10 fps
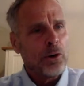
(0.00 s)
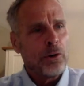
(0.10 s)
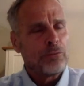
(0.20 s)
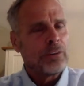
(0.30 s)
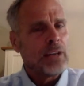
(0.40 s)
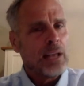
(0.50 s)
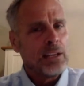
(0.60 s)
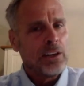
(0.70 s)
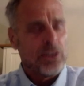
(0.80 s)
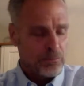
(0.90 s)
hurt for ten
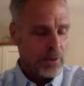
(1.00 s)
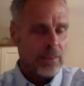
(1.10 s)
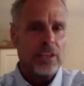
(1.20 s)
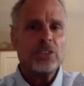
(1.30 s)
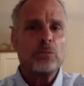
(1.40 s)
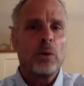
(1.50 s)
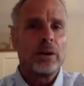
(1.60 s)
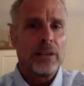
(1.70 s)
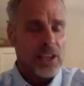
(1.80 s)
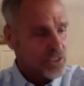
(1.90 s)
years, but this
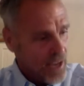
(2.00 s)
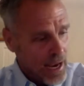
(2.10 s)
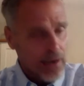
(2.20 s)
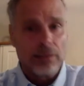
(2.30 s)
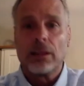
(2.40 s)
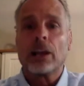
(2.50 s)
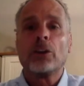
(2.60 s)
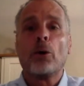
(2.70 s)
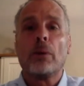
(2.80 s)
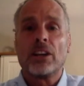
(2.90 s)
one is aching like
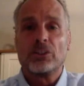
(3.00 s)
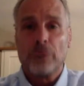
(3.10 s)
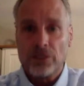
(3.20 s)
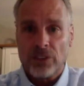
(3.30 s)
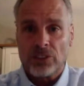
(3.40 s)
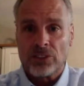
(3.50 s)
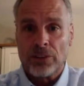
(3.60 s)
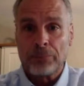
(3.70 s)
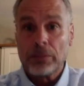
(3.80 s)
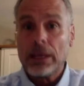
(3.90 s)
nobody's
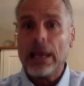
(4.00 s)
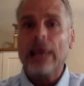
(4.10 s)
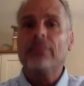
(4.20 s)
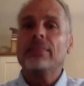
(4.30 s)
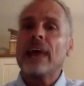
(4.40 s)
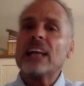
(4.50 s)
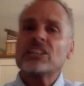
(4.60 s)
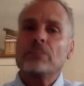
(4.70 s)
business. And that's